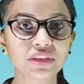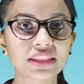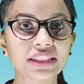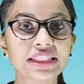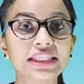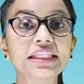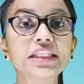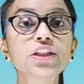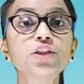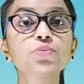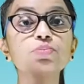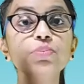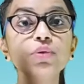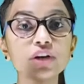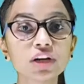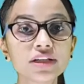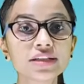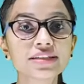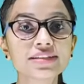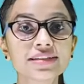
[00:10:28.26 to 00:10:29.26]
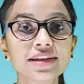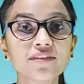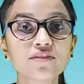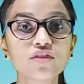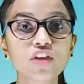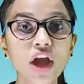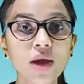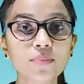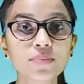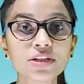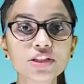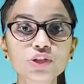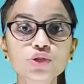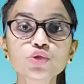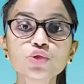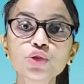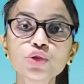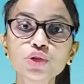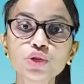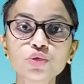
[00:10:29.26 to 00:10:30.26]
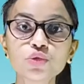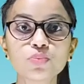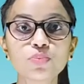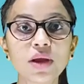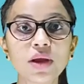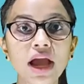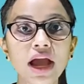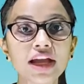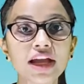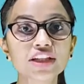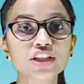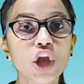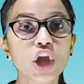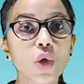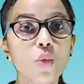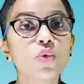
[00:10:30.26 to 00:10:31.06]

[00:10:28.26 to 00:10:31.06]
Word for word: These buds develop into new plant